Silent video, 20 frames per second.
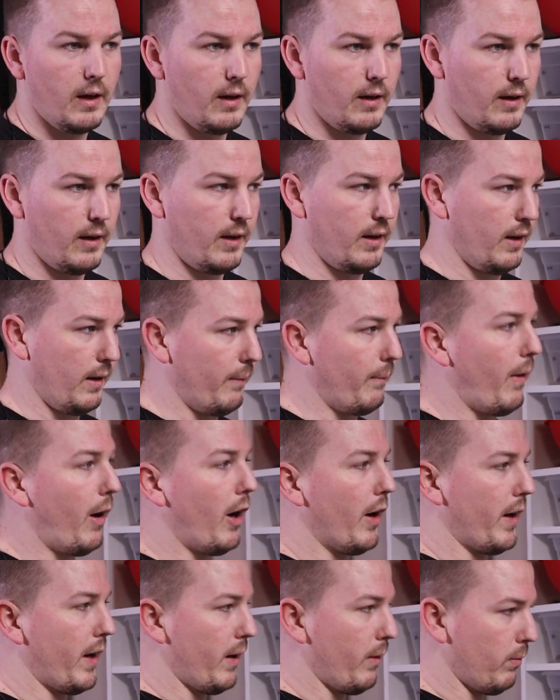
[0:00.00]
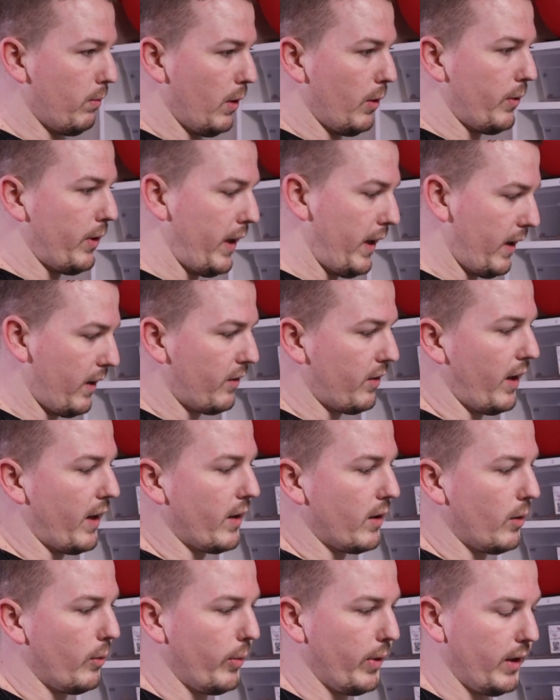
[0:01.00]
and I'm on a rotating
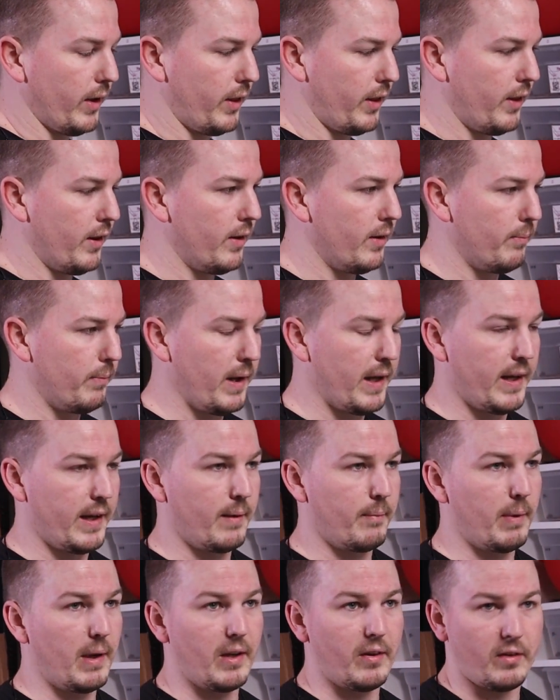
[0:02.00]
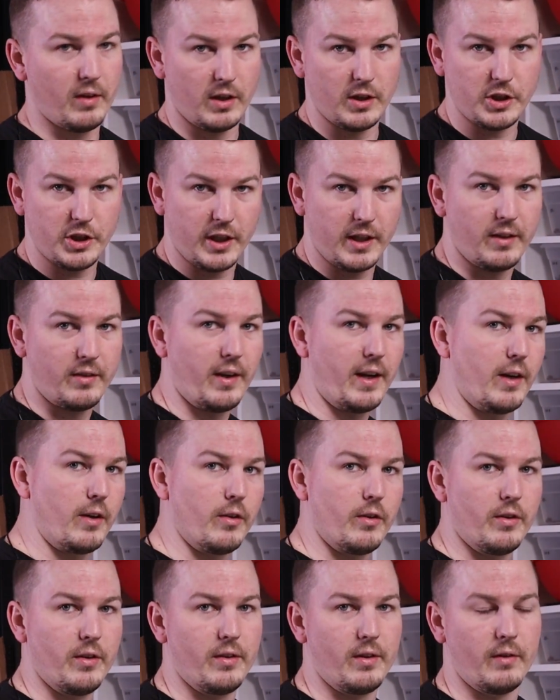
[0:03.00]
cycle with bedding based on shed
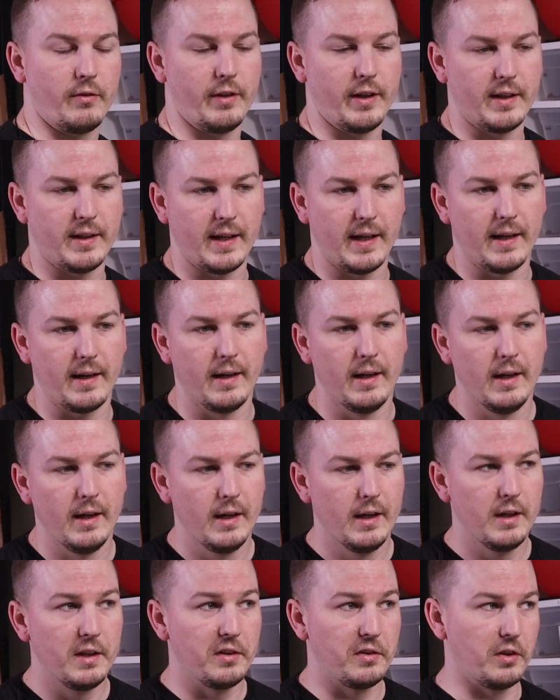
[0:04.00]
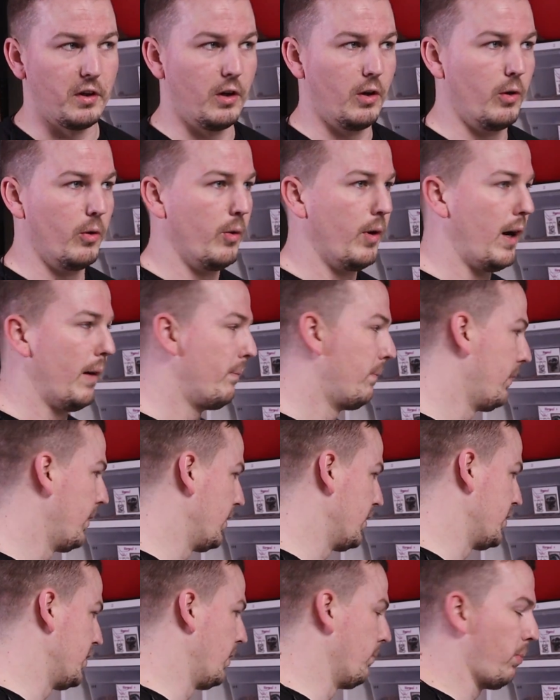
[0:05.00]
cycles and stuff like that, so
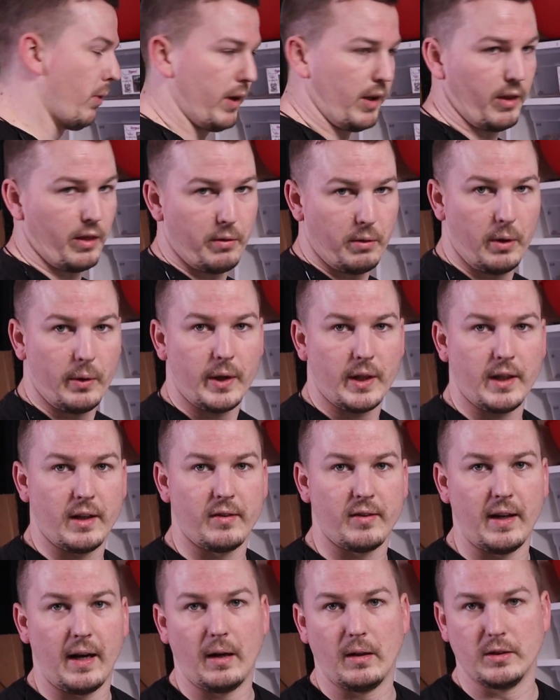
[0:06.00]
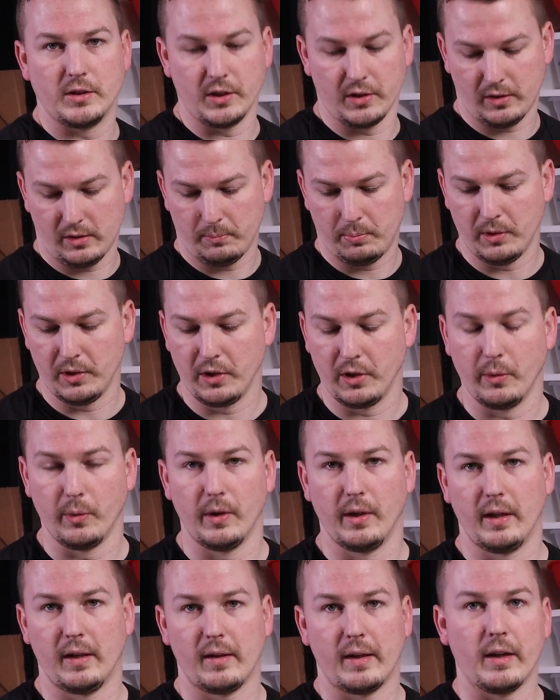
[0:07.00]
there's no point in throwing this out just to put new
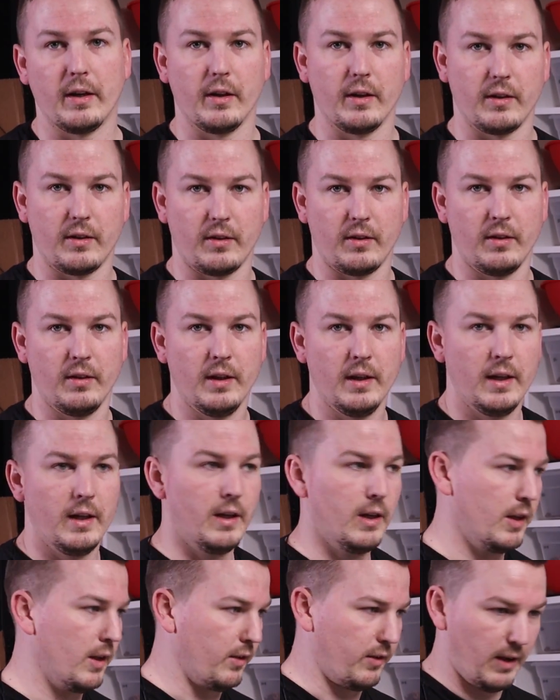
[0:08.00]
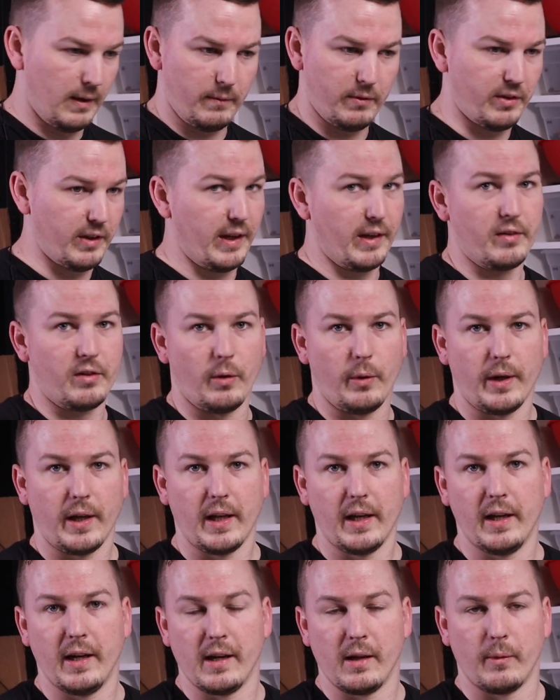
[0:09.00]
one in here. It's same snakes
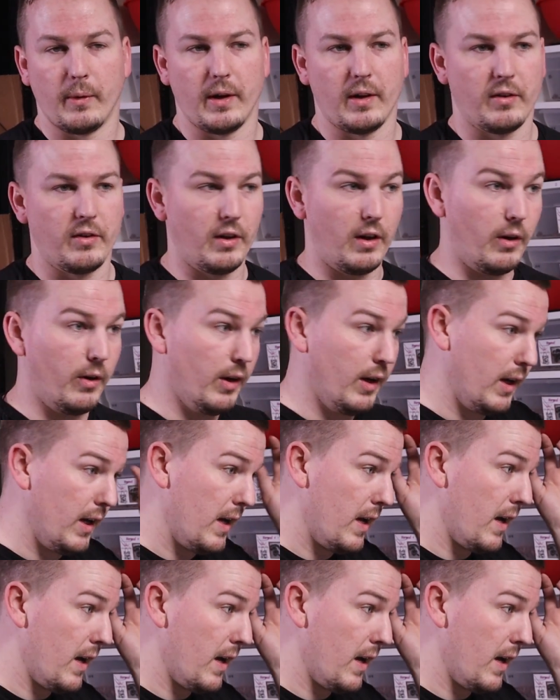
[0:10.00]
going in anyway, so